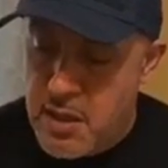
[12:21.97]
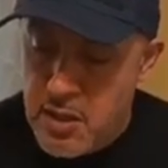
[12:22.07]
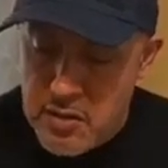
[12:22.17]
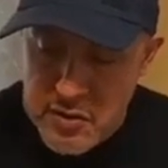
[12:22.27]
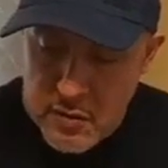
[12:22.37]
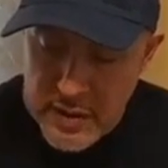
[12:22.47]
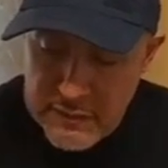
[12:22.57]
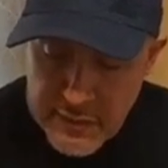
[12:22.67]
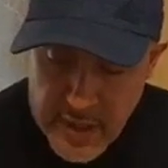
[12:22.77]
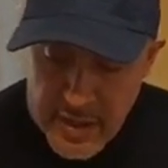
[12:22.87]
so
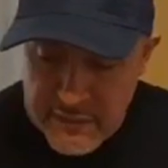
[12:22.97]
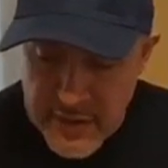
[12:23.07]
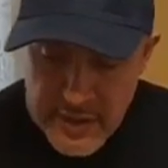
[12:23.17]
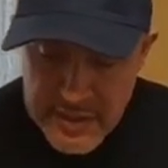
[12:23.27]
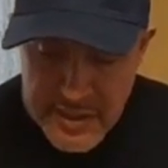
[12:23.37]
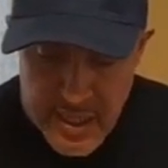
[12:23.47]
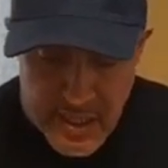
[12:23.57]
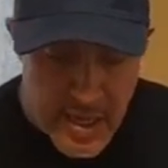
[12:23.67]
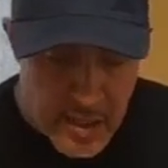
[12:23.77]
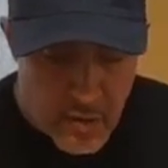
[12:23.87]
if I let's say
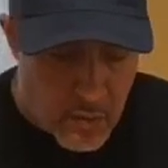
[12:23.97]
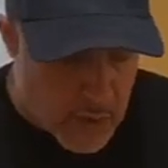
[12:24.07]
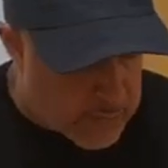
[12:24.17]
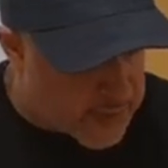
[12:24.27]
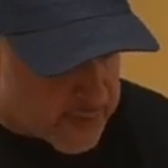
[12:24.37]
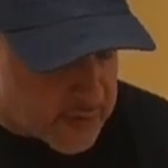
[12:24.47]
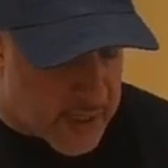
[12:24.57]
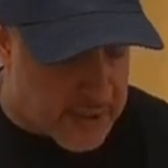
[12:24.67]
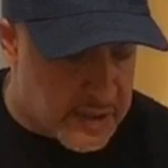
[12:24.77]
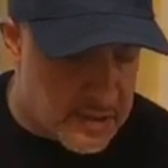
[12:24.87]
I echo up, but the
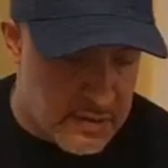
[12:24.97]
next